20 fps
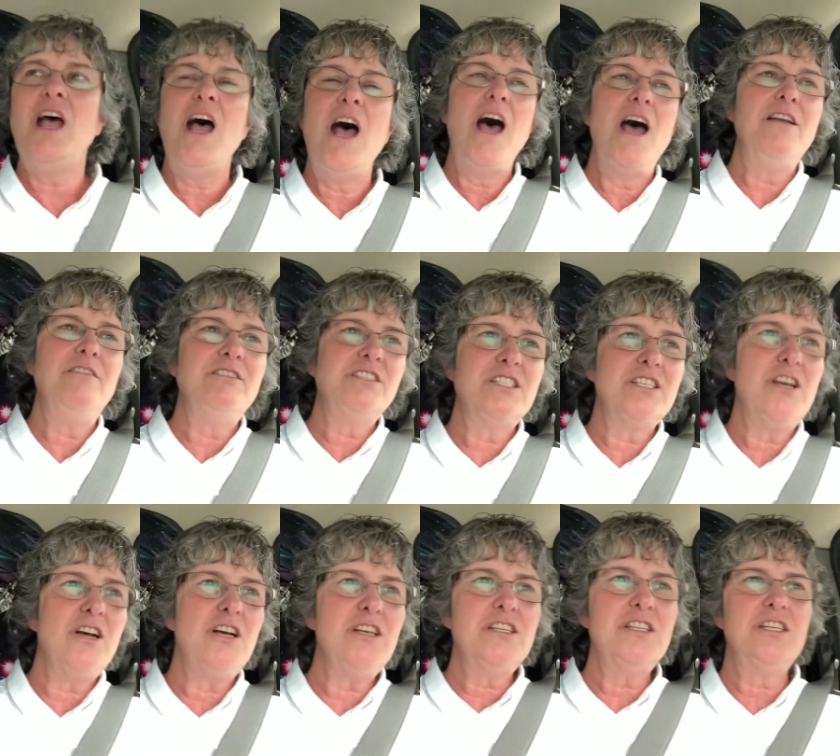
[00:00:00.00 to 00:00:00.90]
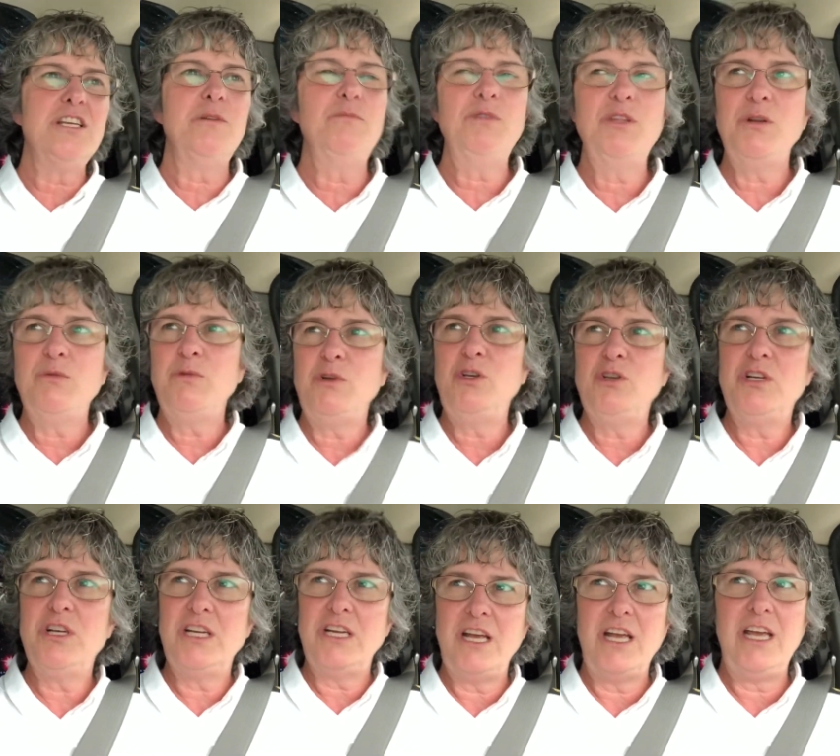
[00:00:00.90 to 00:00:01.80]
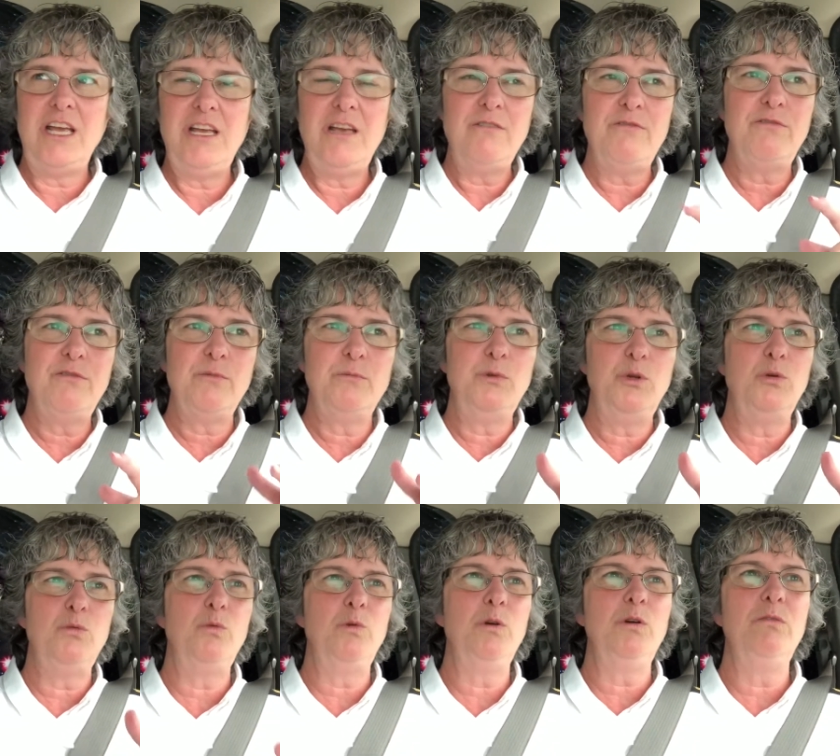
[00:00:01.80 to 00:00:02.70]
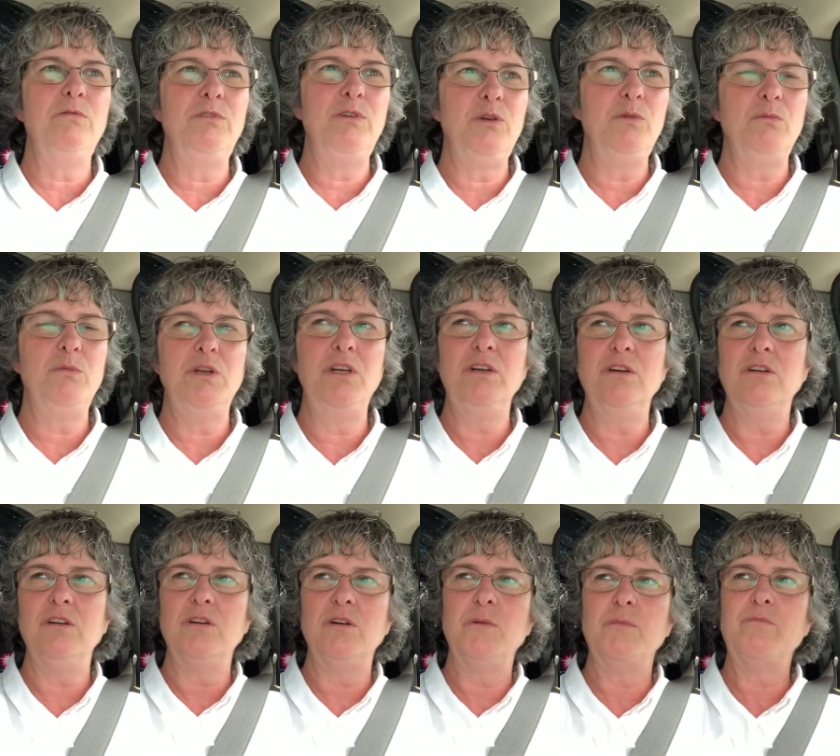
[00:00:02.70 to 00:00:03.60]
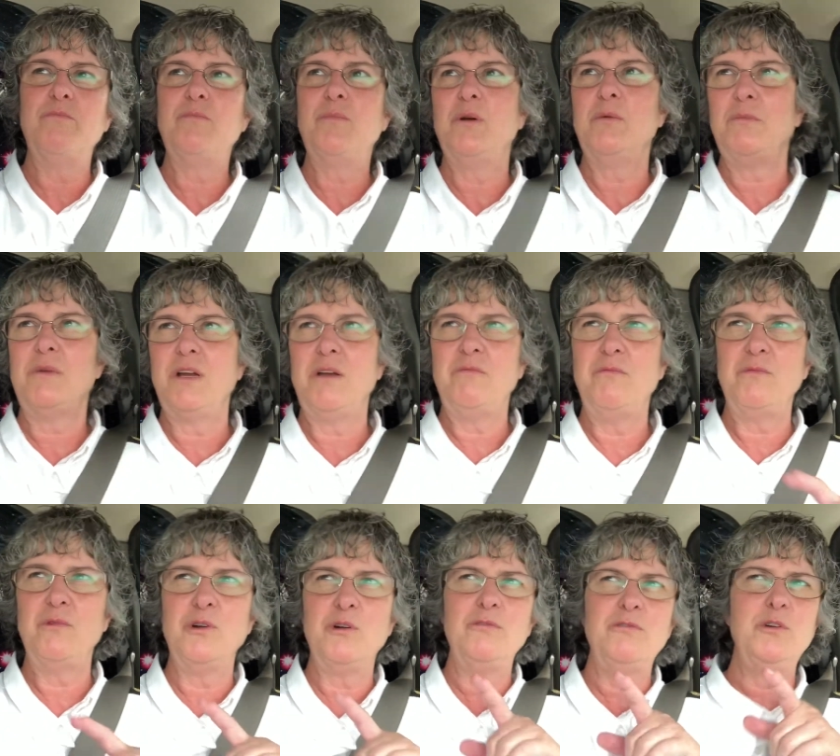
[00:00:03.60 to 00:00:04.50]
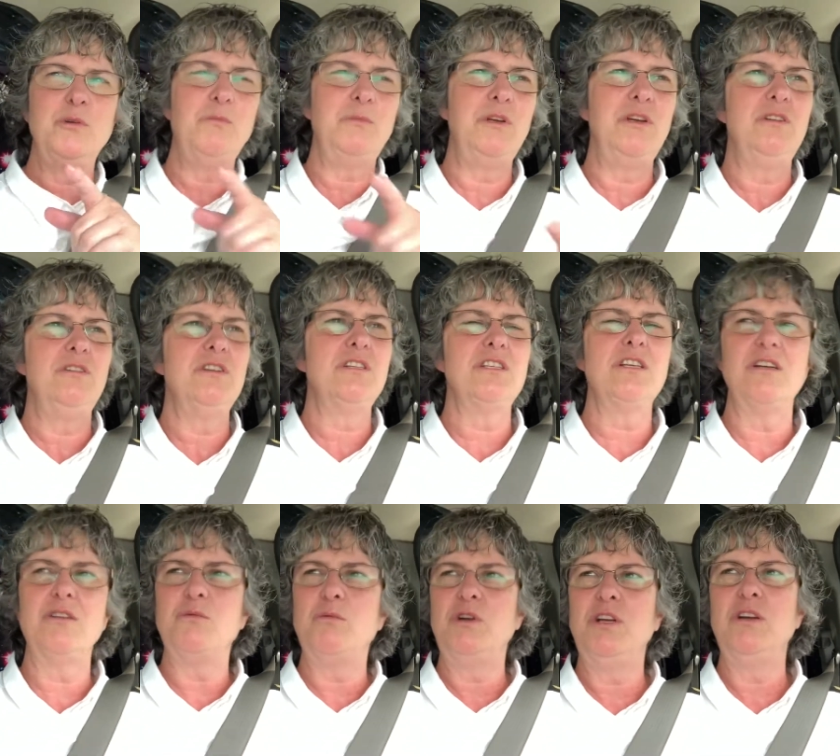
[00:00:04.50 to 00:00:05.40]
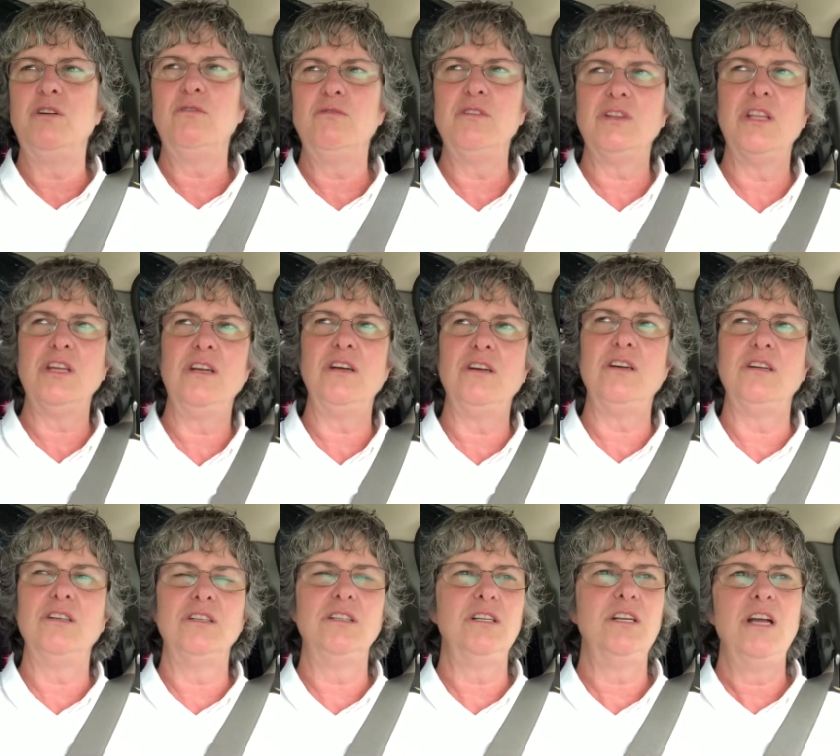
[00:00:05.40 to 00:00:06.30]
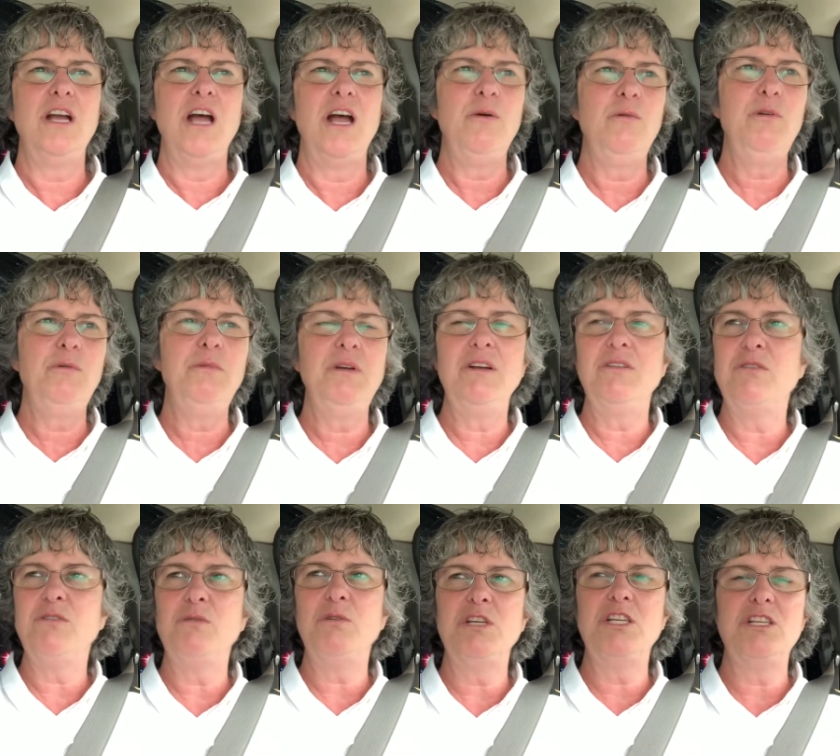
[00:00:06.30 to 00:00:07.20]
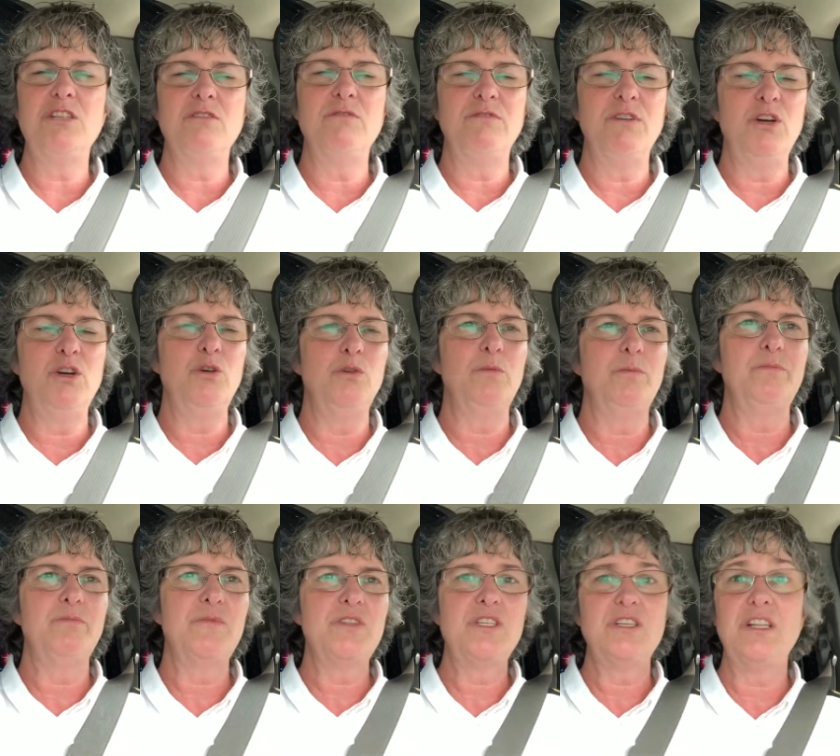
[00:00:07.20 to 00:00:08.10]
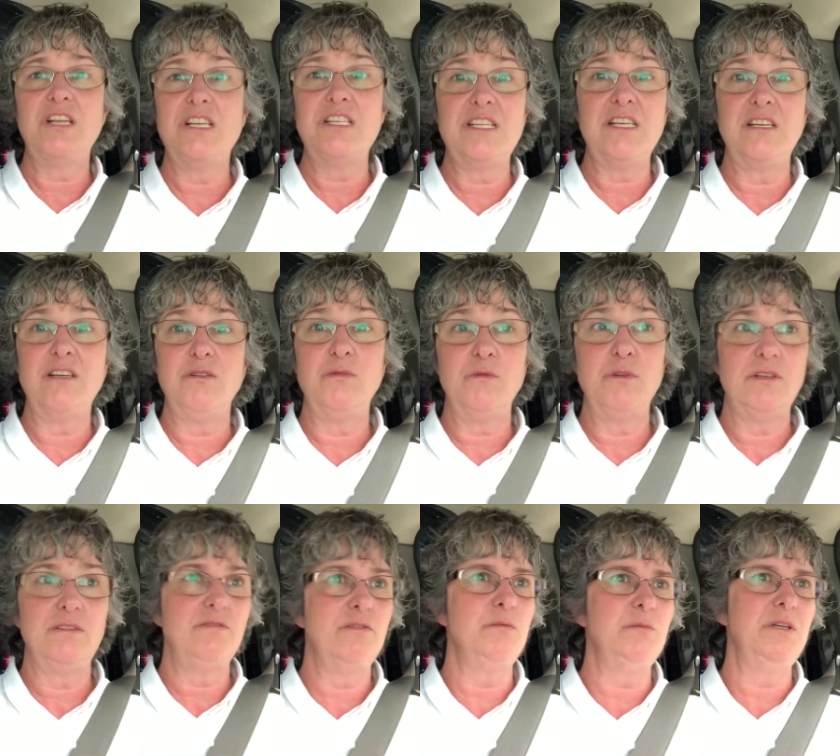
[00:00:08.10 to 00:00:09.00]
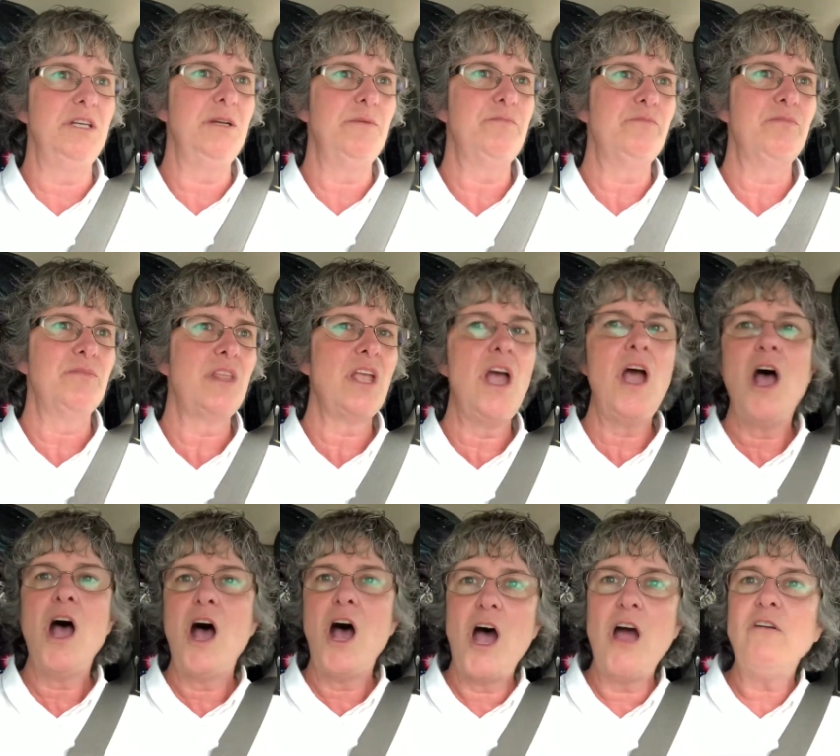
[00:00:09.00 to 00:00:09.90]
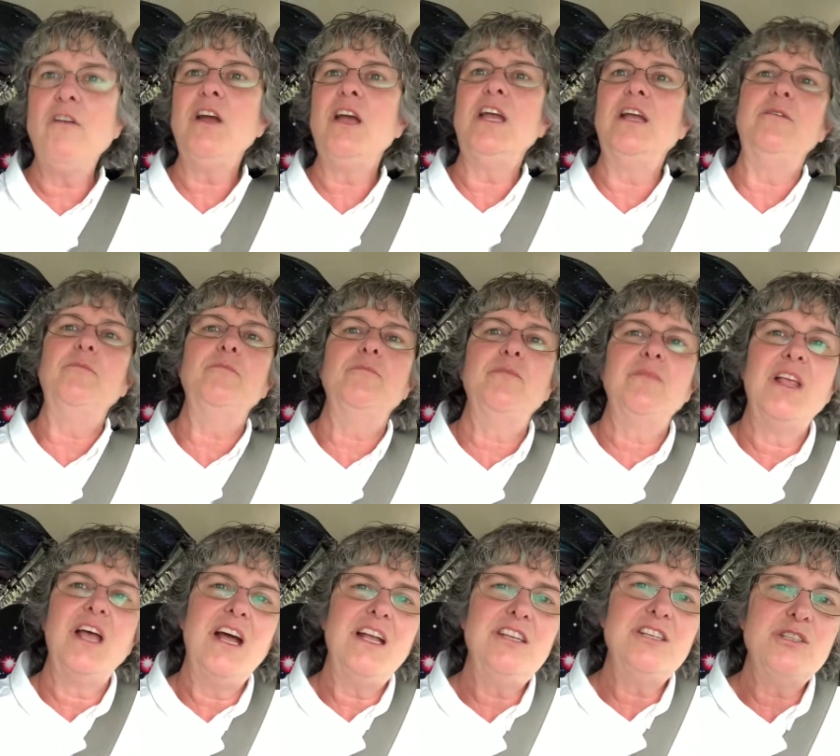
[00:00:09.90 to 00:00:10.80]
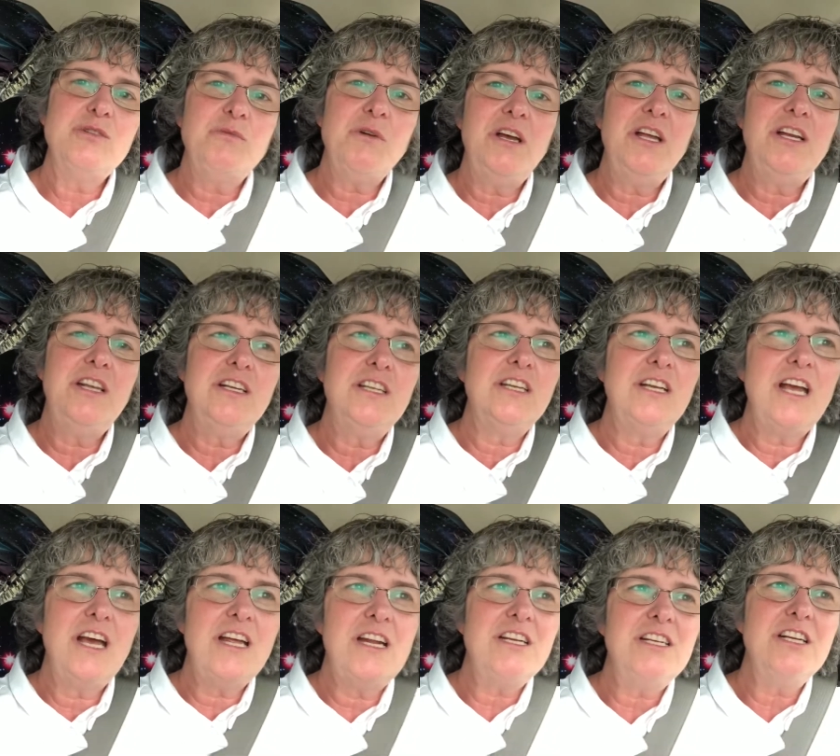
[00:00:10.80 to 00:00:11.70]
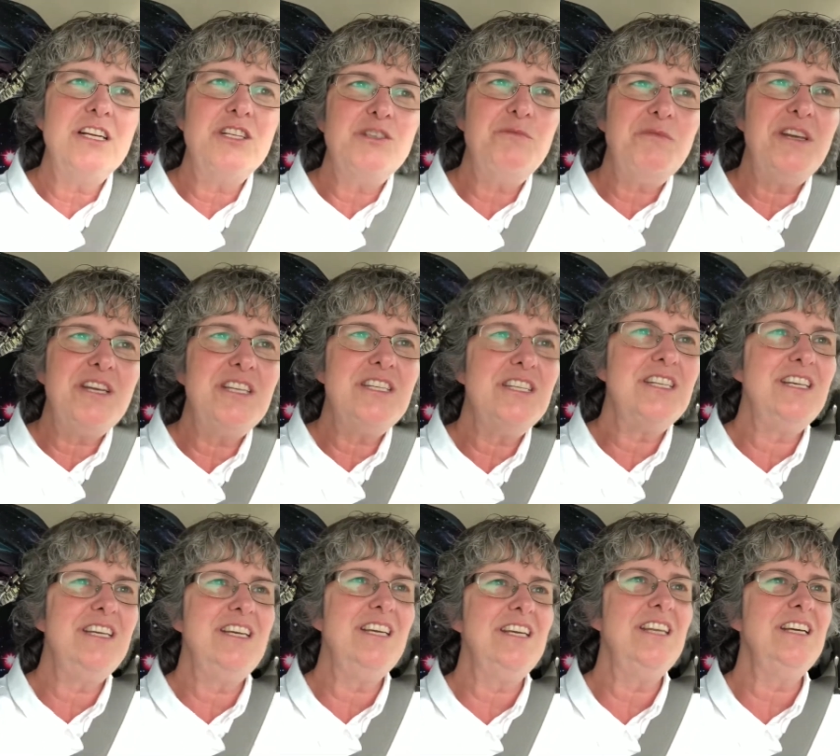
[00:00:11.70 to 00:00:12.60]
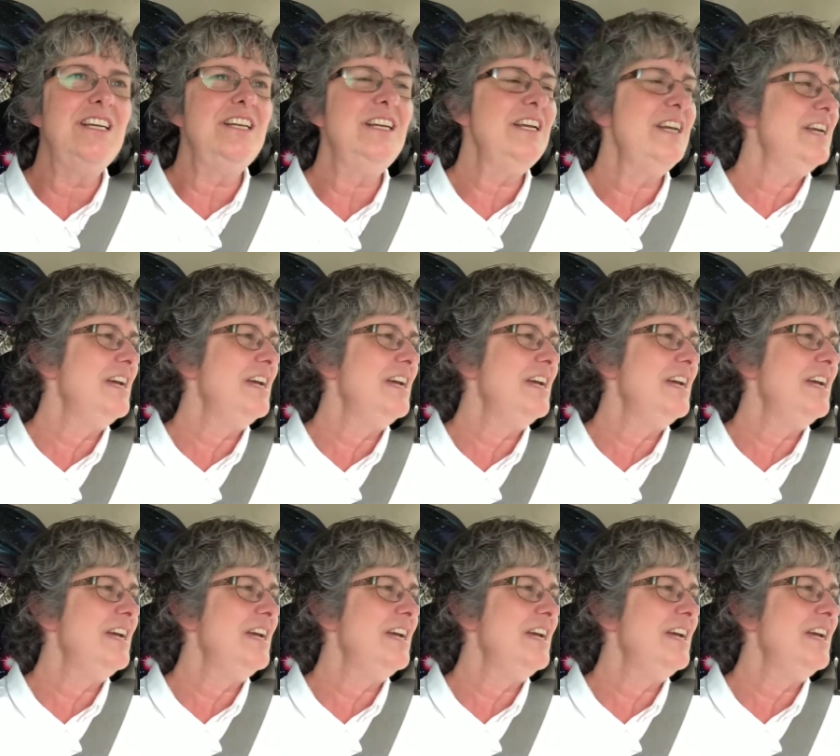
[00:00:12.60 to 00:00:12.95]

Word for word: I saw something where you can hang it from your rear view mirror, but my rear view mirror is like way over there. I wouldn't be able to reach the phone, so that's not gonna work for me. All right, I just wanted to kind of touch base again.